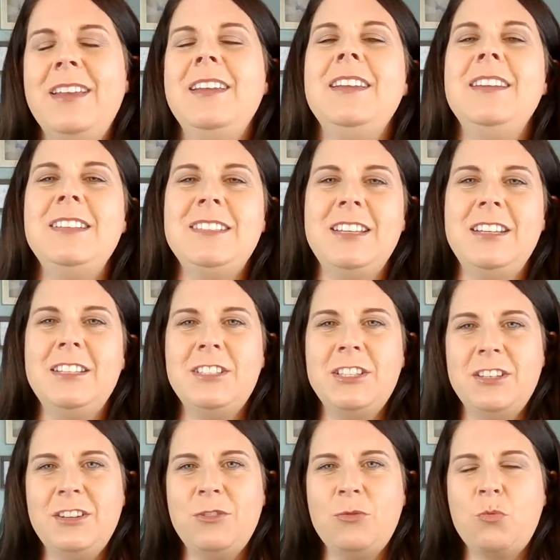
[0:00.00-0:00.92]
easy
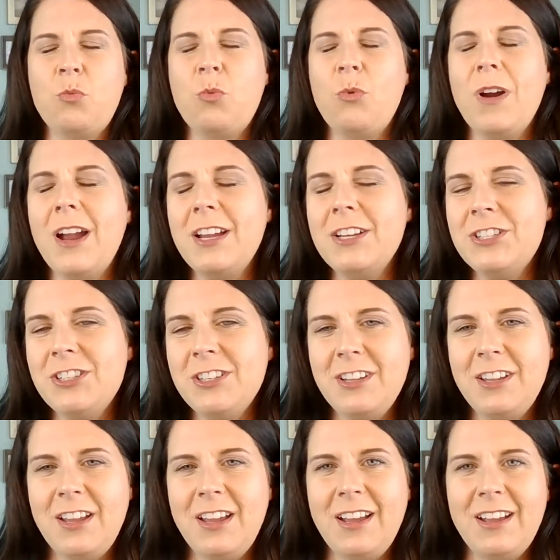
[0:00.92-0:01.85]
to
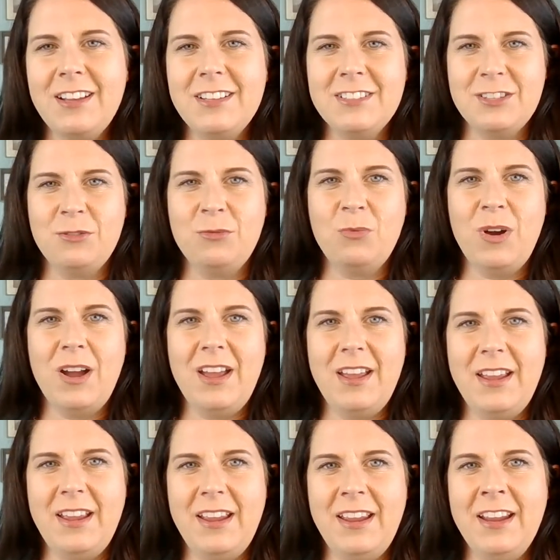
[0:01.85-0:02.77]
rationalize
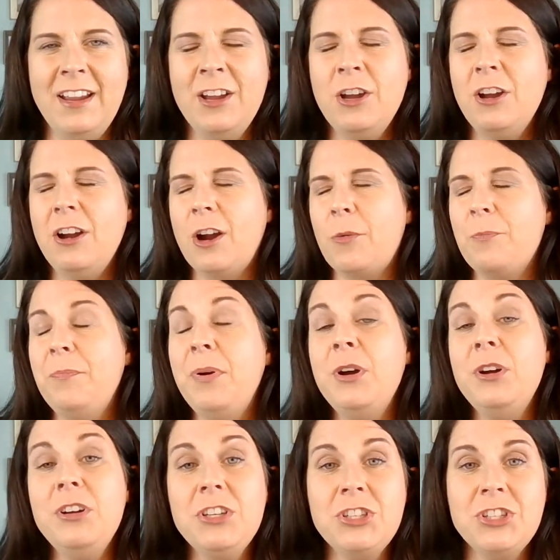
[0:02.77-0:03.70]
away or
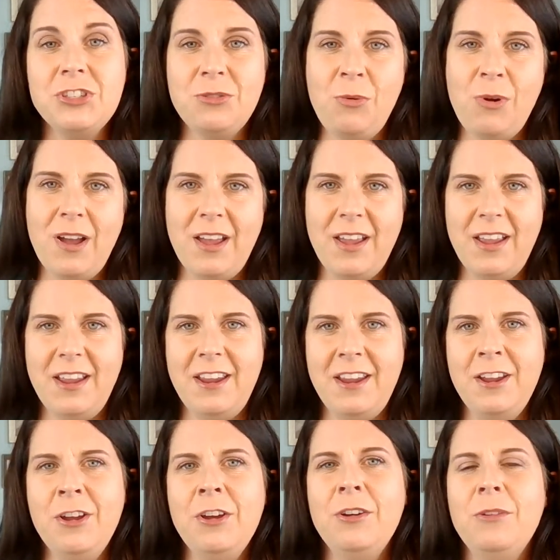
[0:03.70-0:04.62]
push
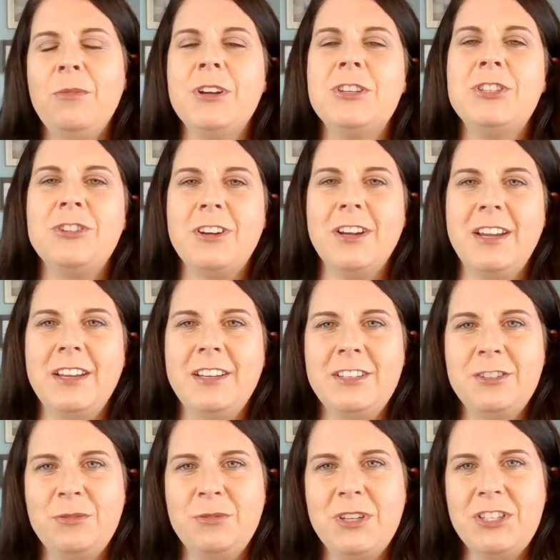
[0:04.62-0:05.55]
away what your
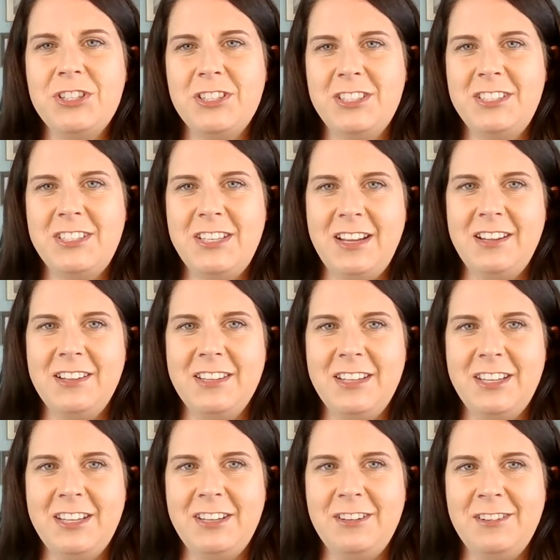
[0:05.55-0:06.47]
intuition is
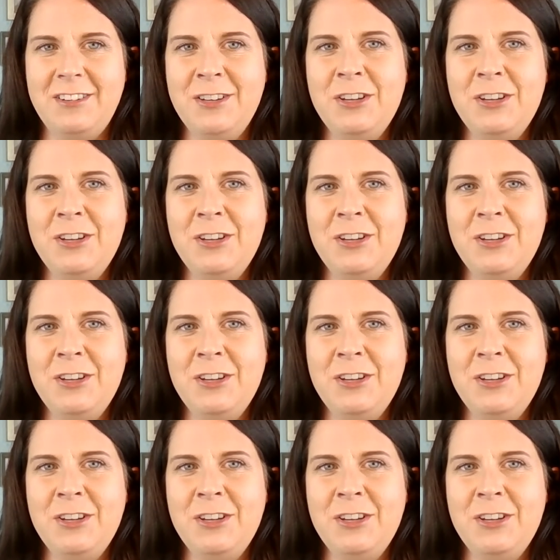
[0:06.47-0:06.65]
telling you.